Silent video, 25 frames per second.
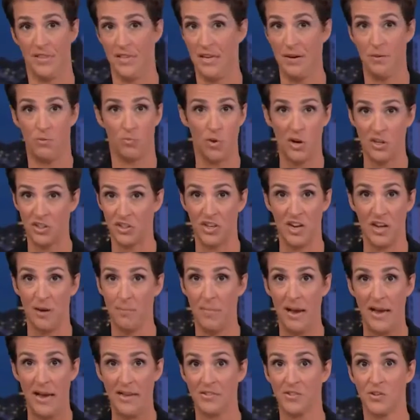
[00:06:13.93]
the Russian
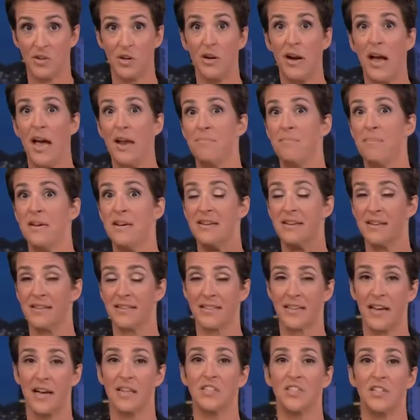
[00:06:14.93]
ambassador had been
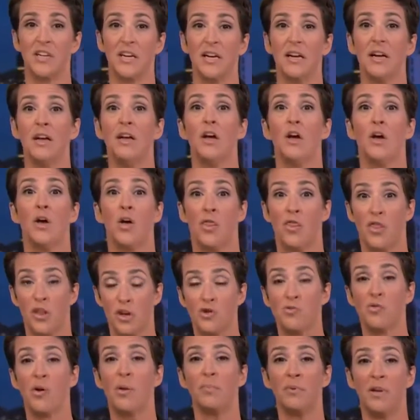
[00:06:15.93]
discussing the
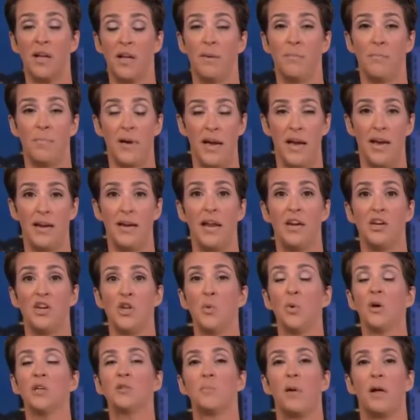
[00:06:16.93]
Trump campaign and
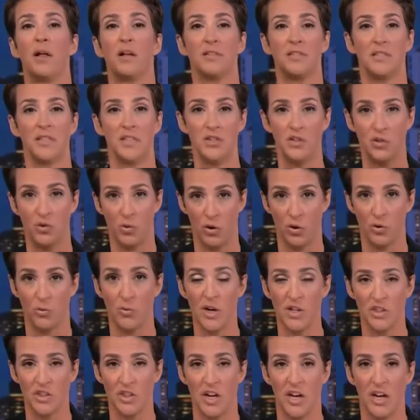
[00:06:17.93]
U.S. policies toward
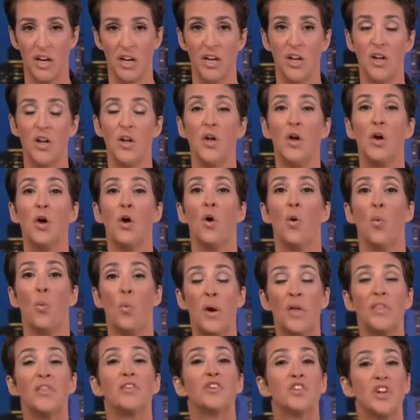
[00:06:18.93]
Russia
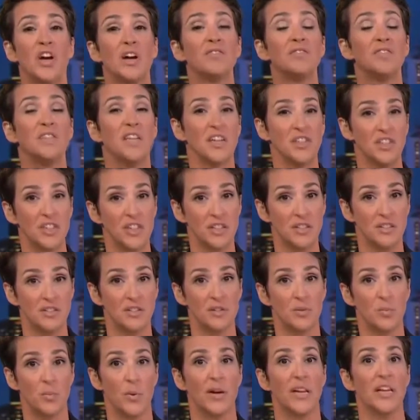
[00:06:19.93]
with Jeff
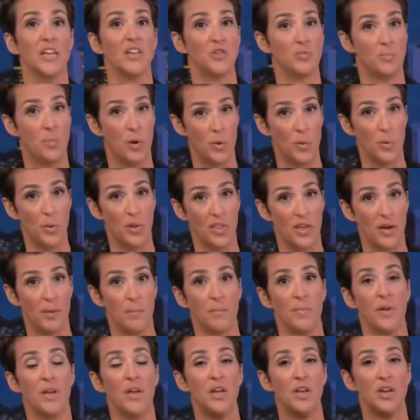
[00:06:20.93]
Sessions when he spoke with
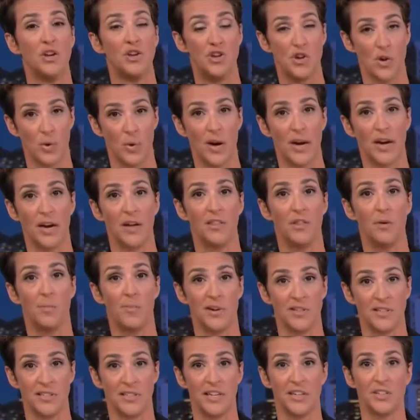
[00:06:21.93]
him during the
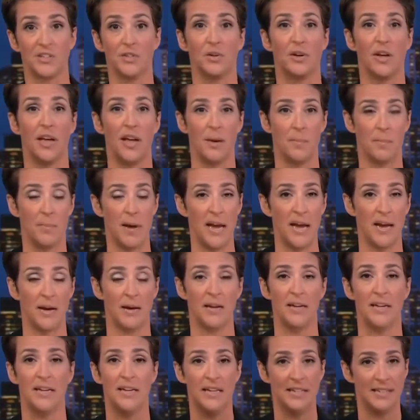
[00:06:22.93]
presidential
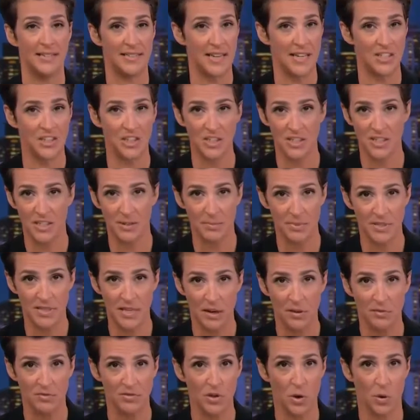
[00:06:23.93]
campaign. Sessions
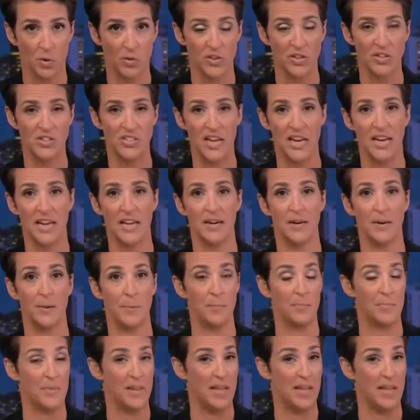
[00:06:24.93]
himself told the Senate